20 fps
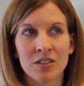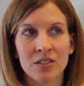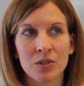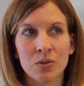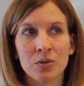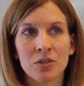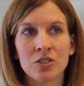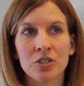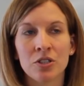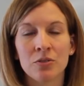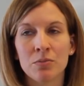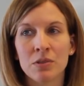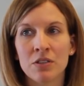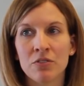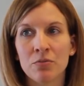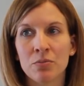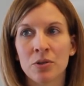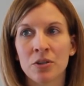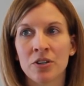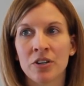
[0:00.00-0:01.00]
So in terms
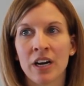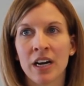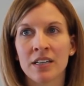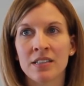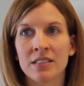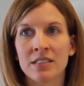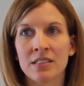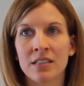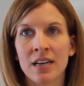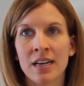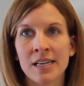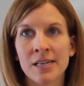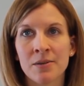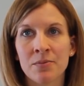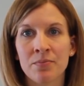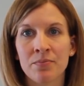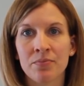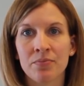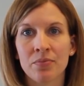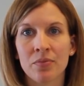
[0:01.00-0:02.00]
of progress,
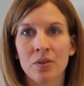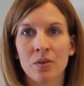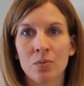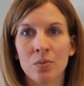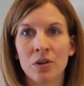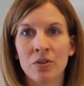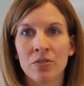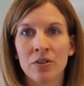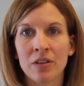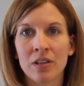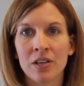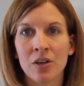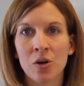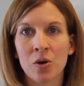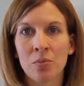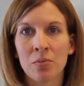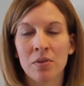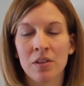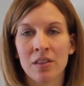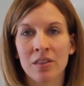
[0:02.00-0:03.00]
um, we really
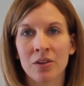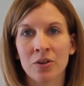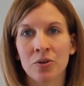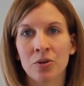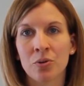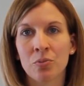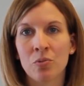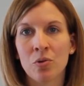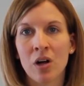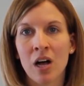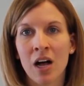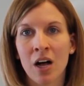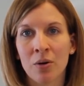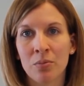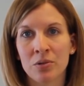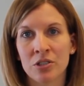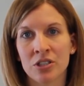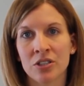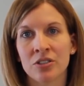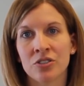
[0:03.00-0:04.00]
hope that the group will
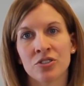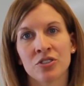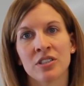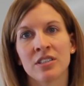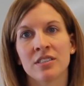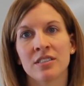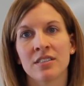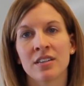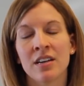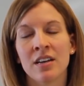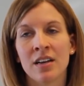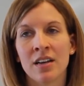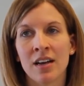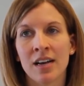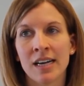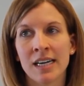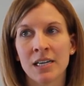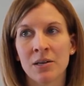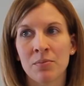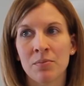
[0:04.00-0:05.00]
help children
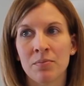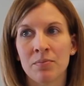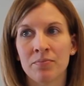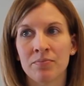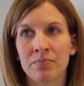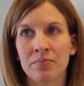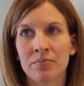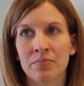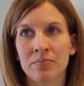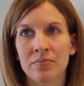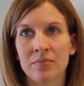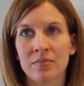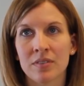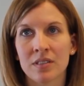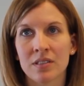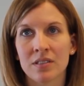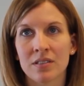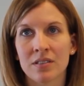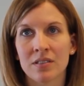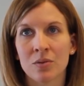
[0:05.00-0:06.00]
um,
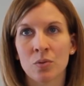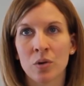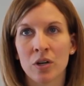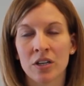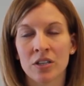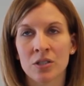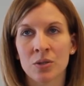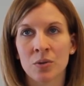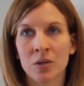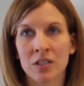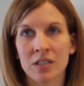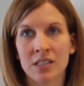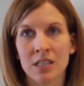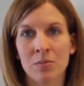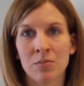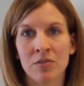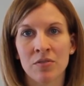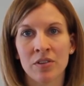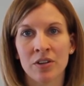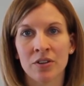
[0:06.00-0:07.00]
work towards
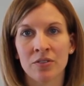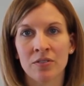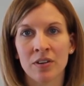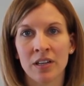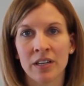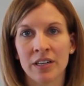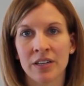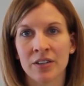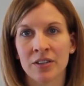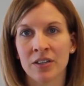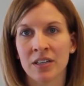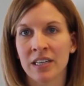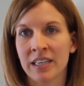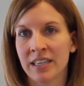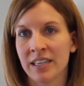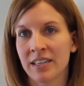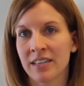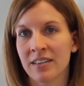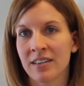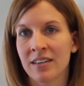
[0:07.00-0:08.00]
some of their really
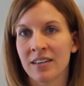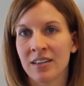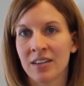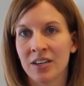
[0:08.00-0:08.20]
early